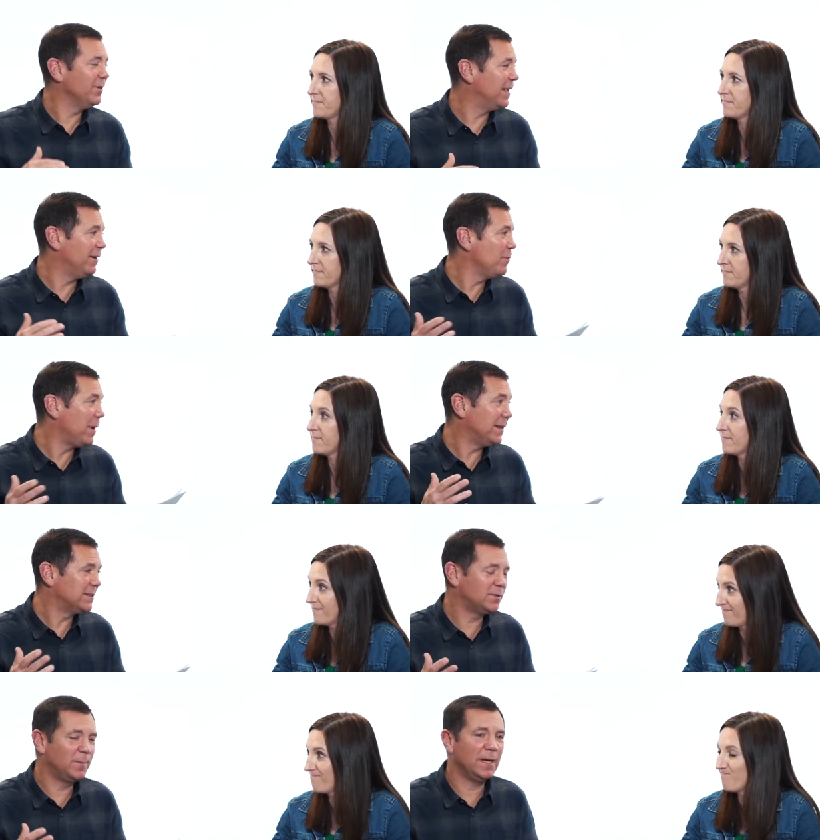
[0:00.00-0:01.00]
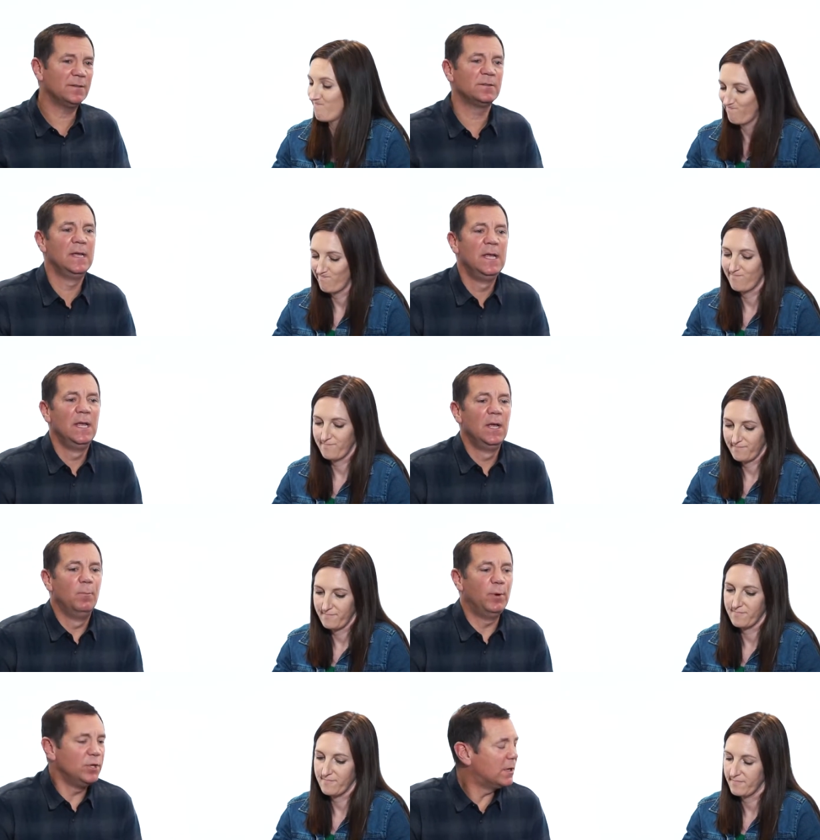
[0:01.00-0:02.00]
Speaker 1: that everybody expects
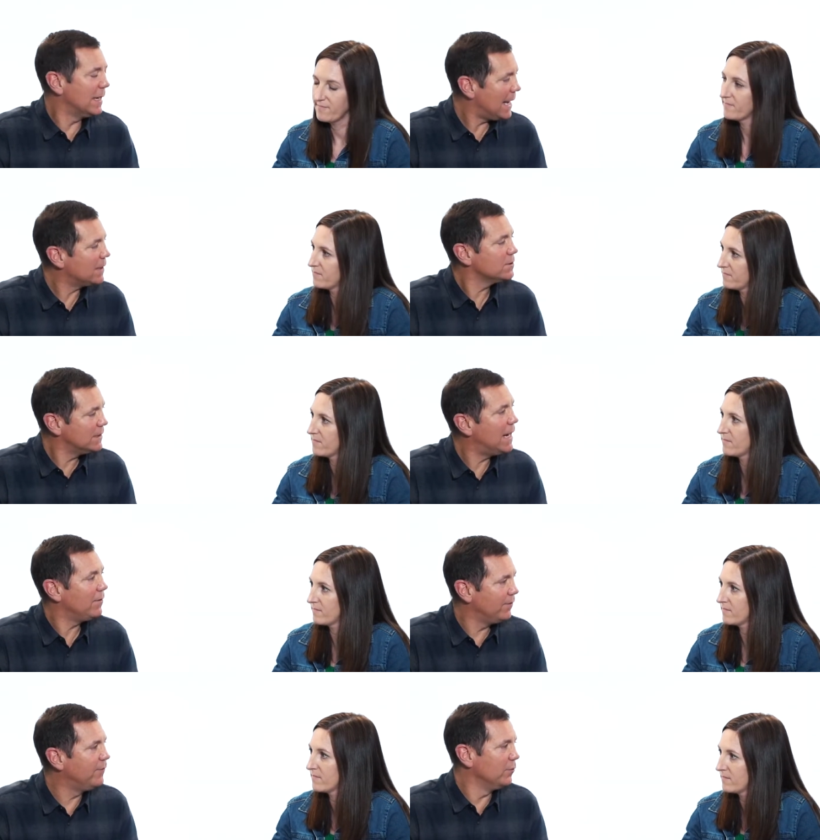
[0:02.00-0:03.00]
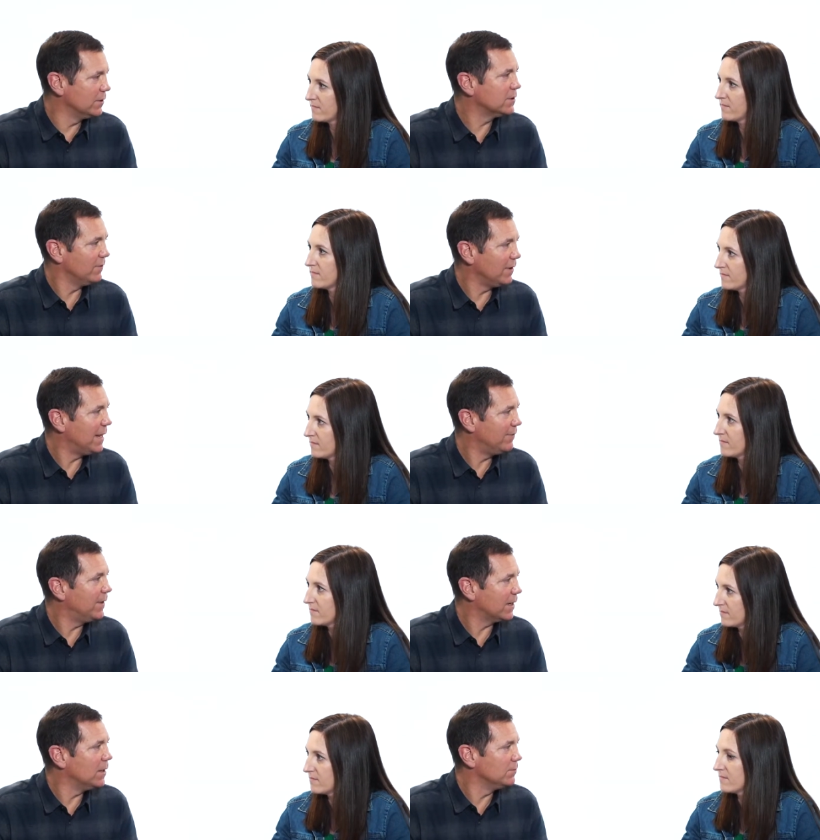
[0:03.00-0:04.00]
but you can actually have the fullness of
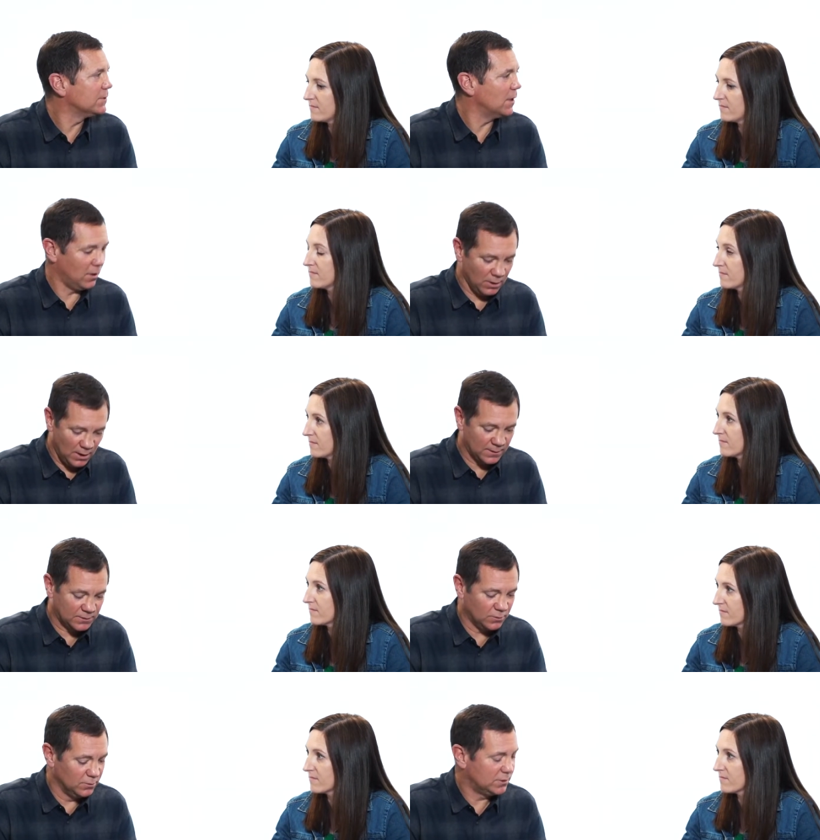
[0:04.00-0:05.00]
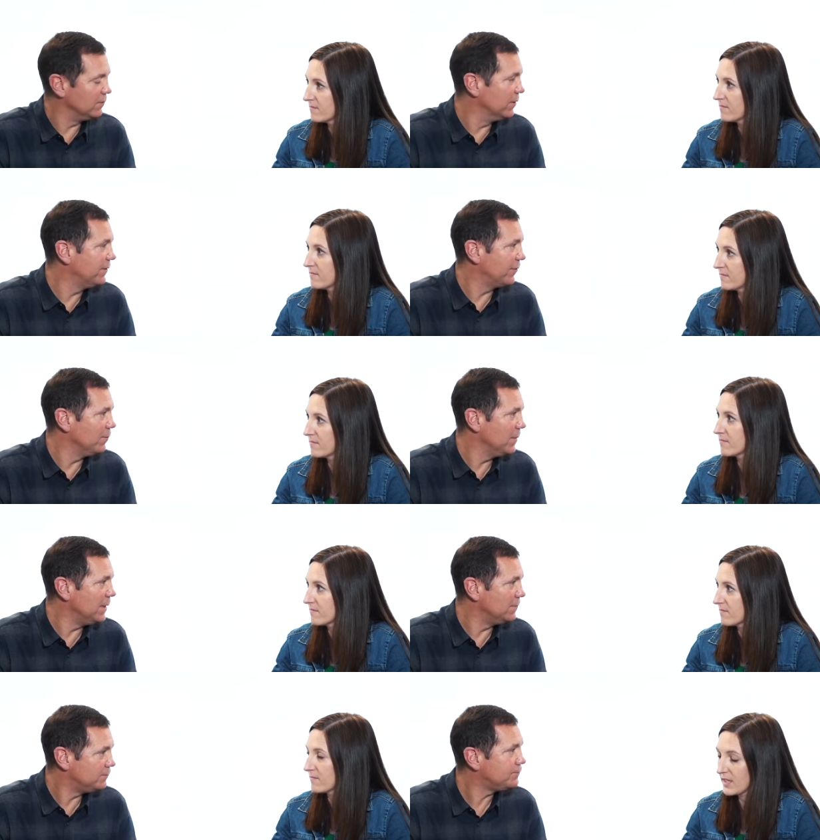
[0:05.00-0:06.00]
life that comes uh, exclusively from
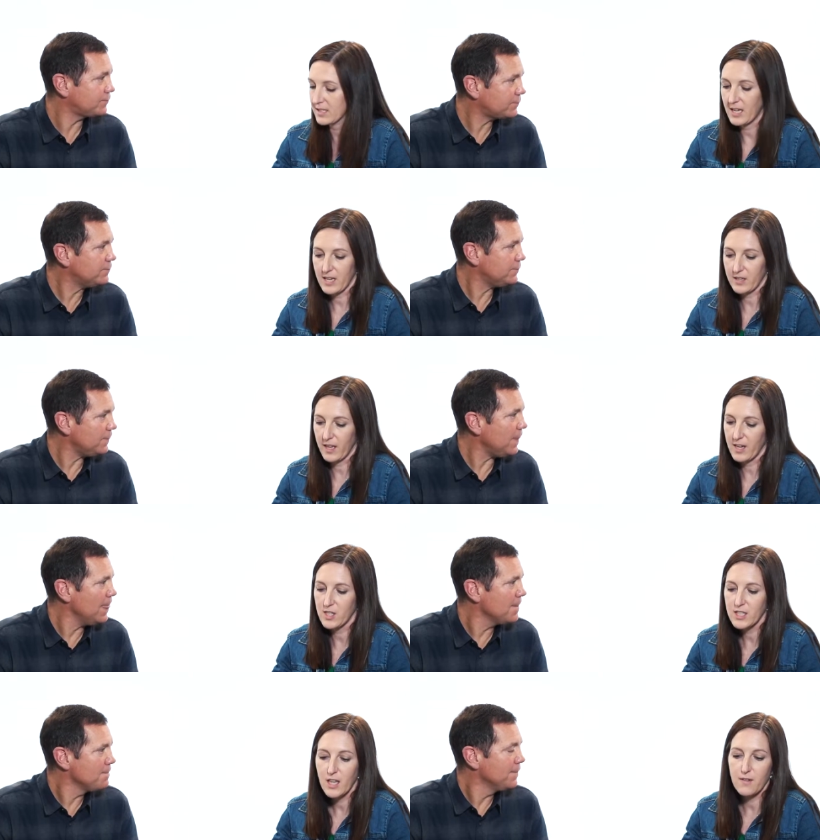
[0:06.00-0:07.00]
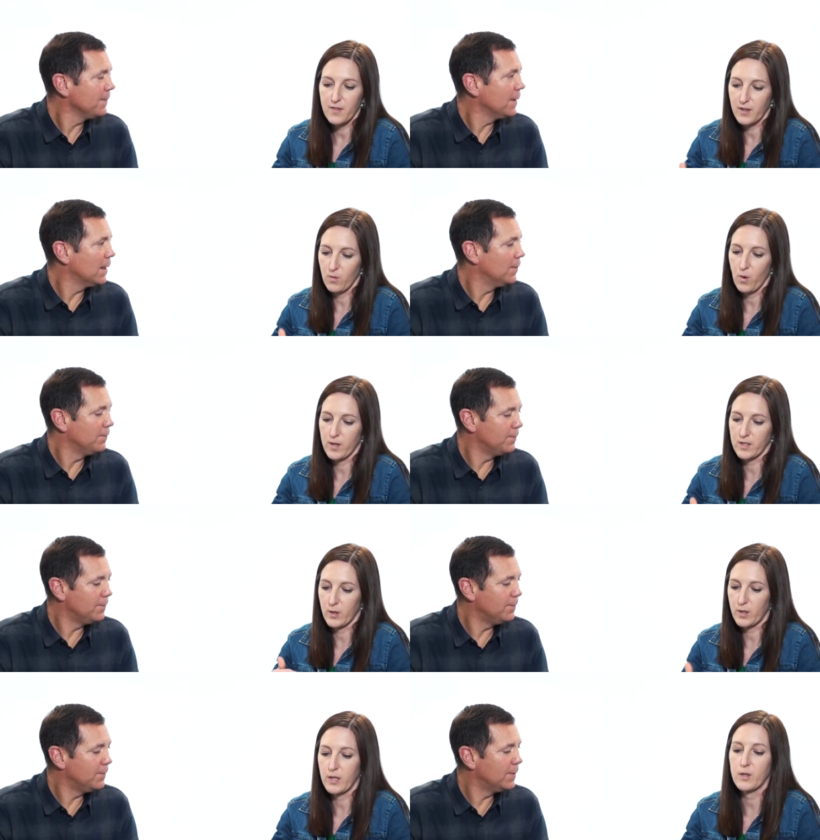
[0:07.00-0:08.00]
me.
Speaker 2: Exactly. I just love that in the word it
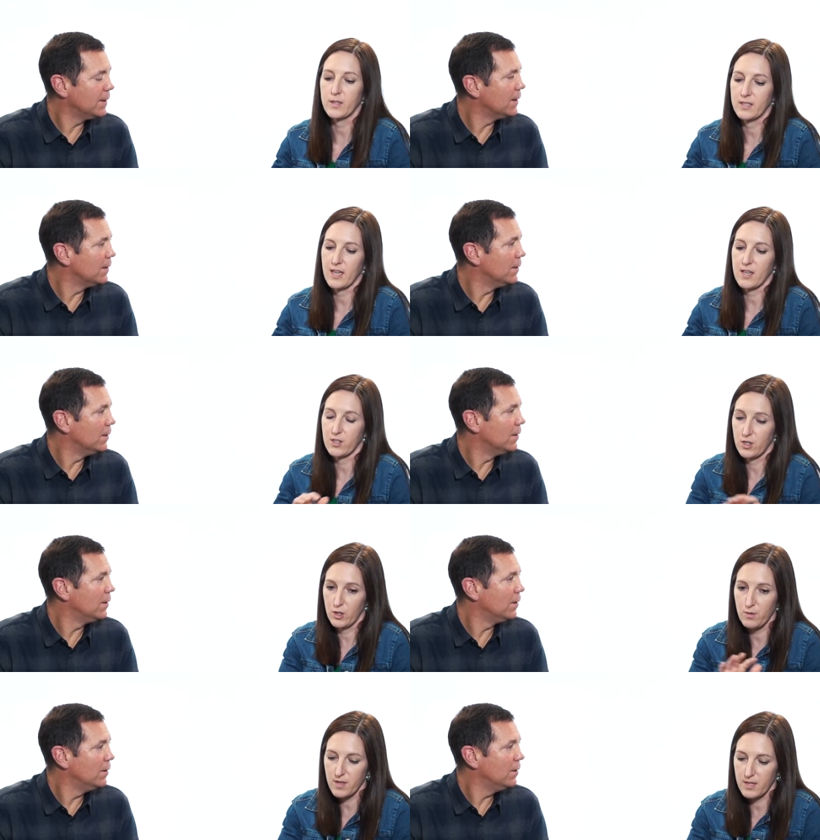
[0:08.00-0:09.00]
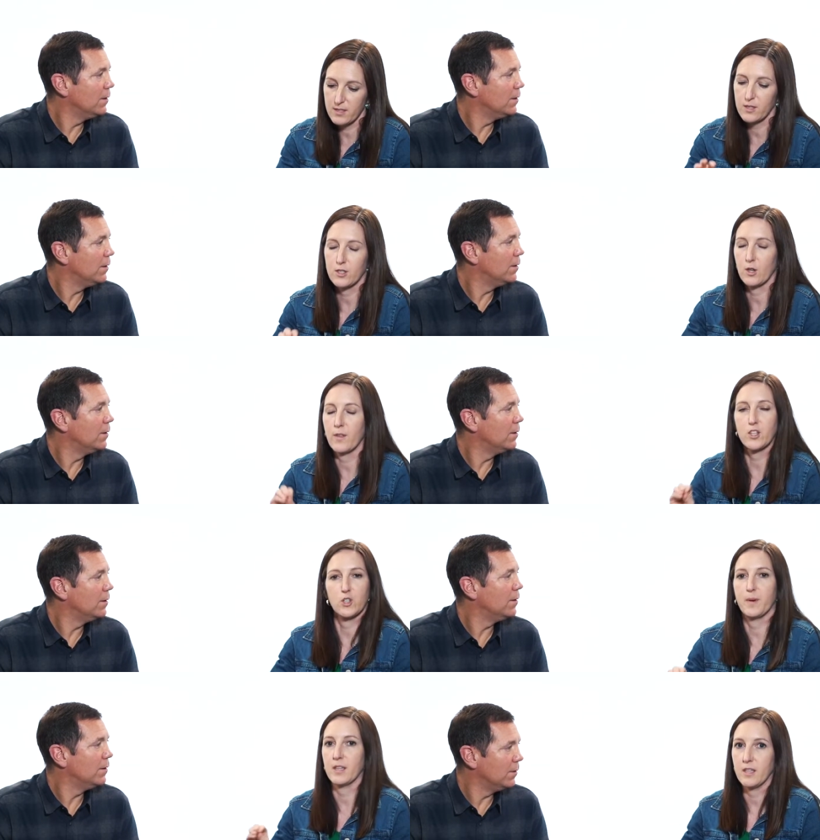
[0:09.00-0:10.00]
so clearly says, do this so
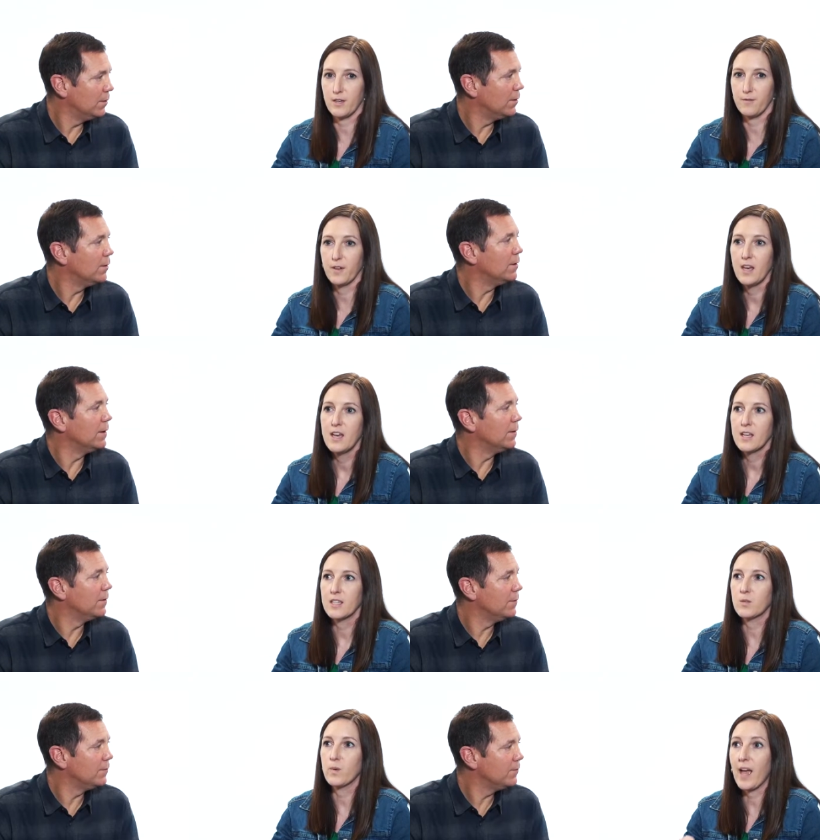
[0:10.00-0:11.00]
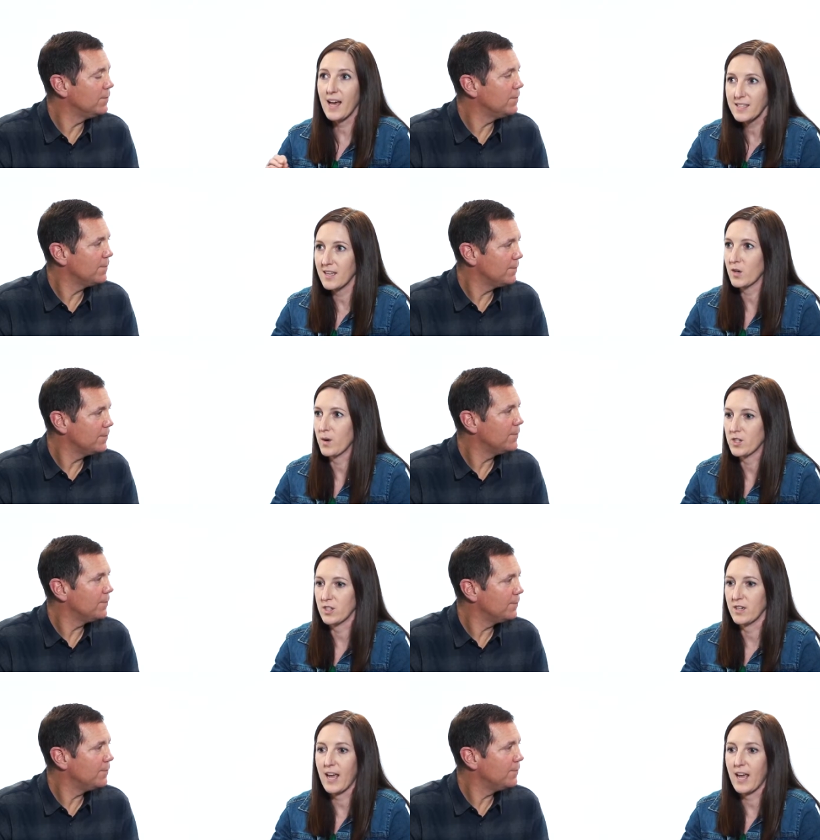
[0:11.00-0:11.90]
that you may live. Because yeah. we ask that question,